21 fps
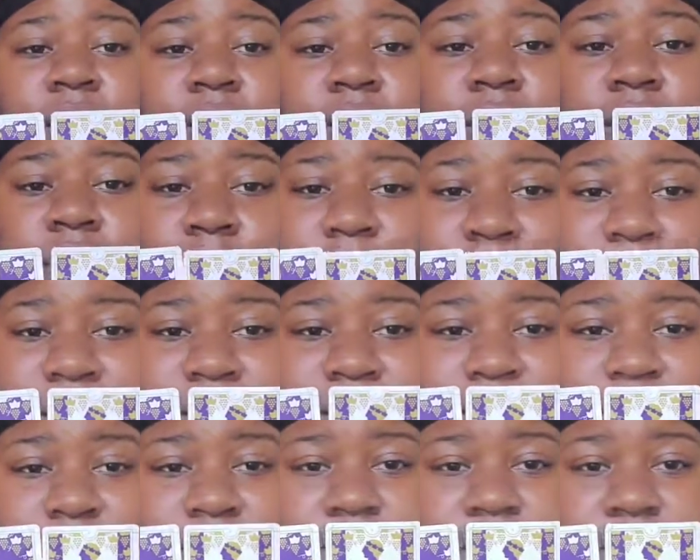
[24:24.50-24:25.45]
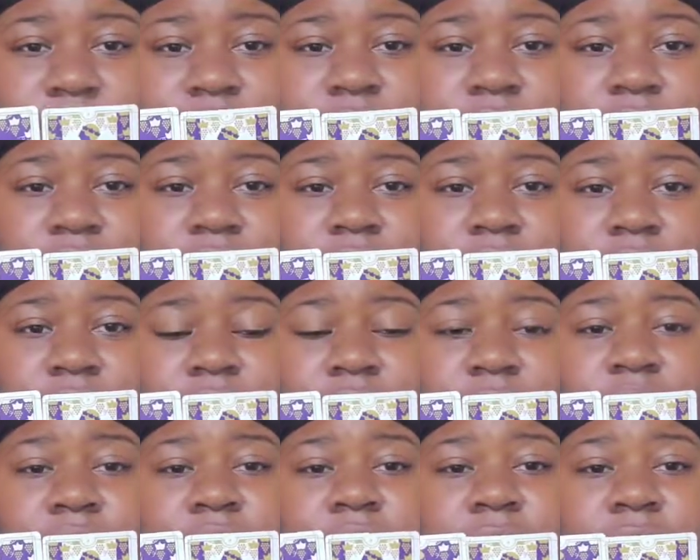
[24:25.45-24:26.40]
The masculine
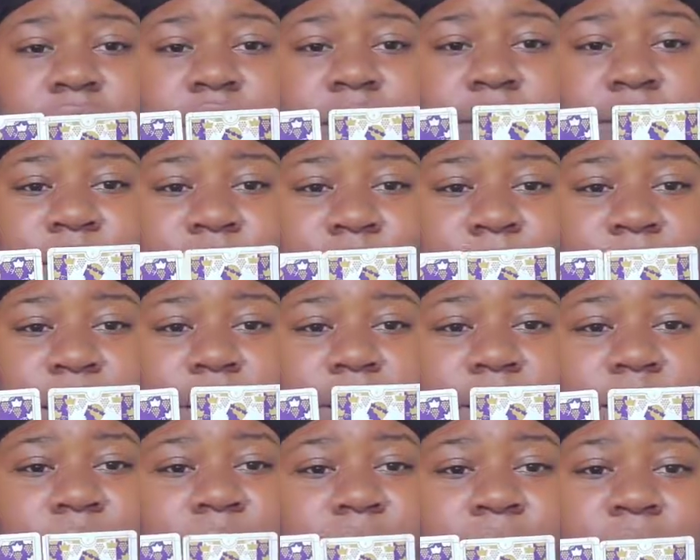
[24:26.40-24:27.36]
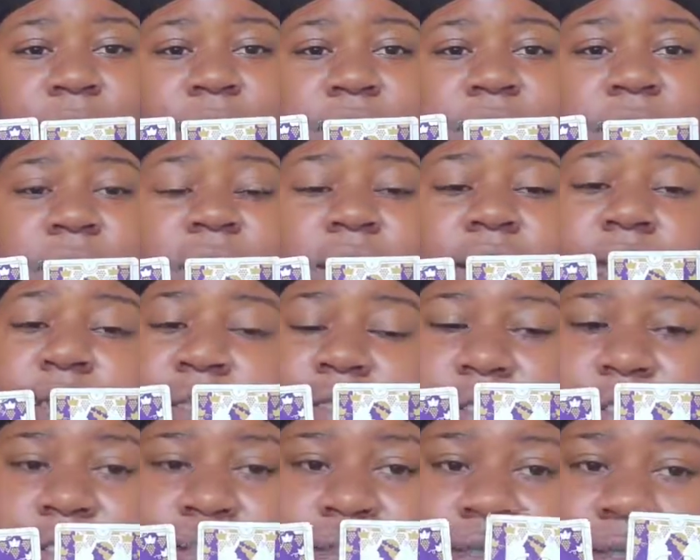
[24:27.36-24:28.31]
looks to the feminine
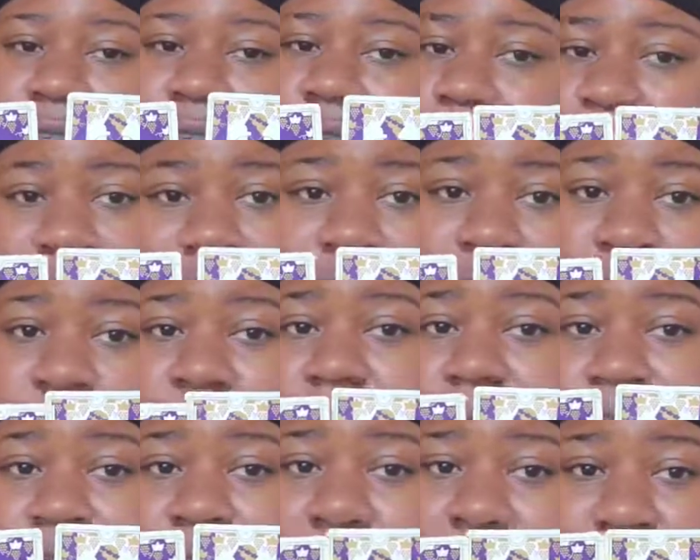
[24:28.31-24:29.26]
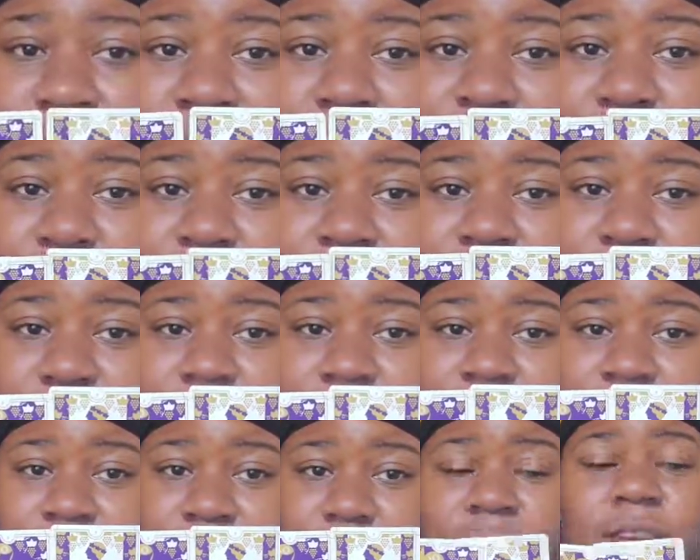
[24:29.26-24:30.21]
not looking at the masculine.
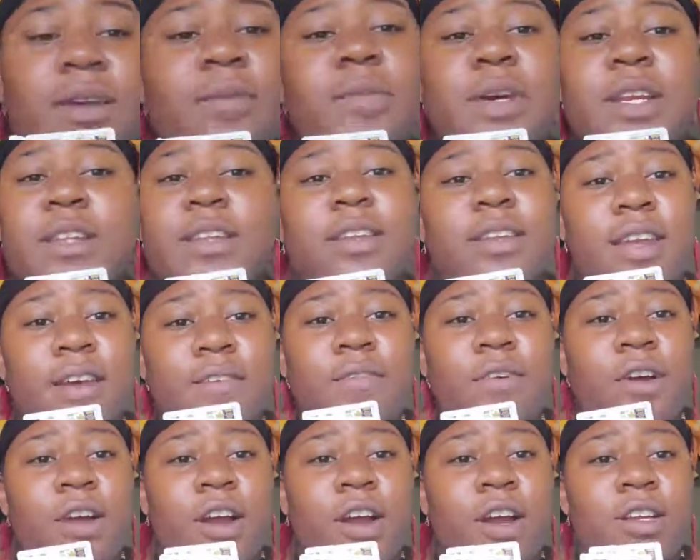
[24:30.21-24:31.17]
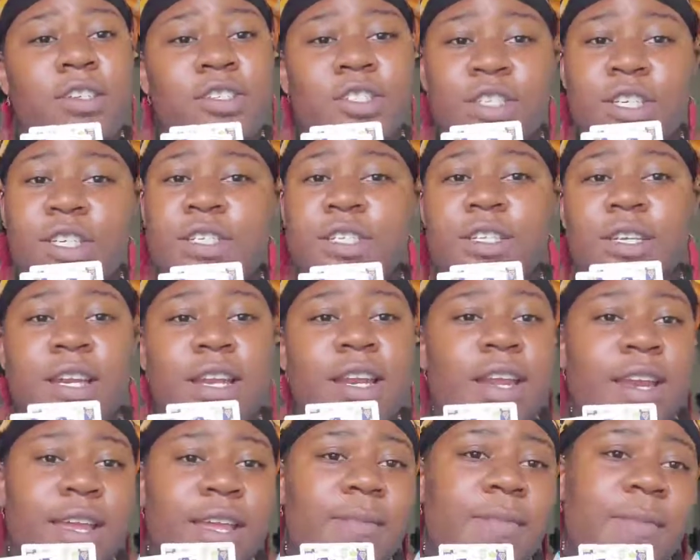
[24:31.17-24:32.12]
But in the Devil card, she's looking
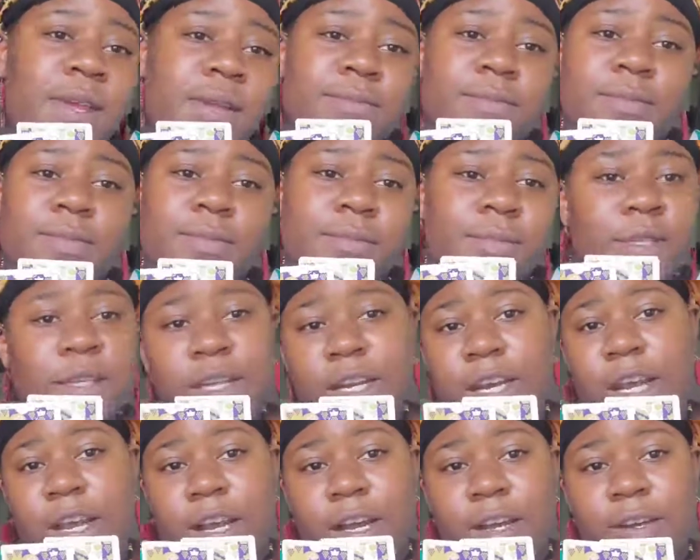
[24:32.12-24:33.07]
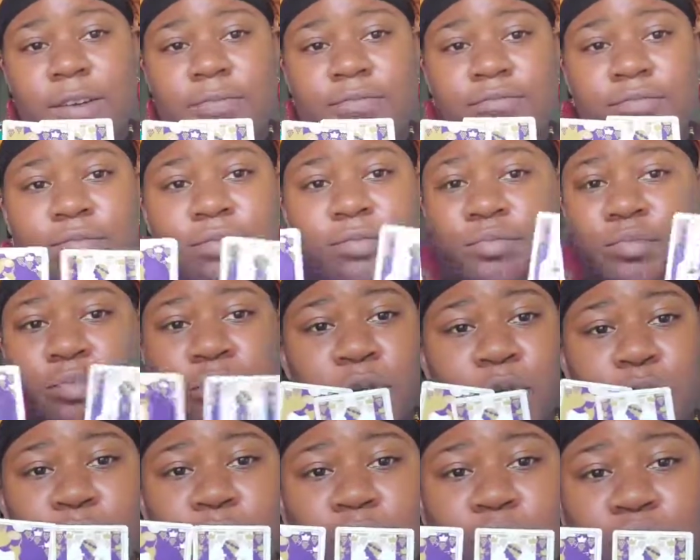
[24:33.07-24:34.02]
at him looking at her.
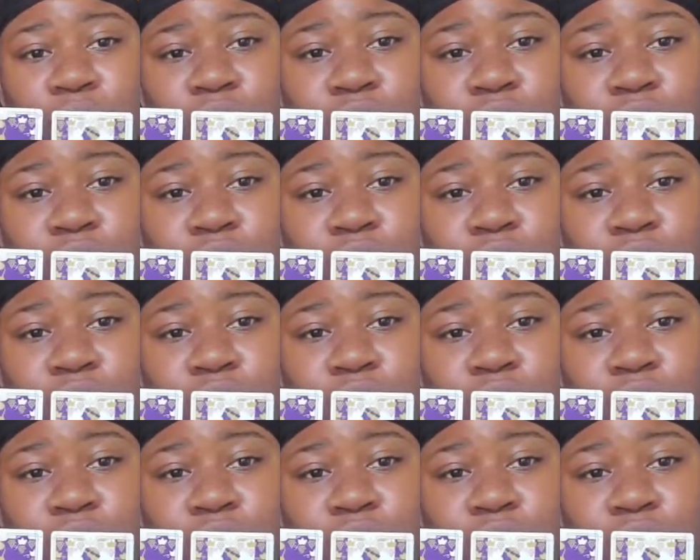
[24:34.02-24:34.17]
Boom.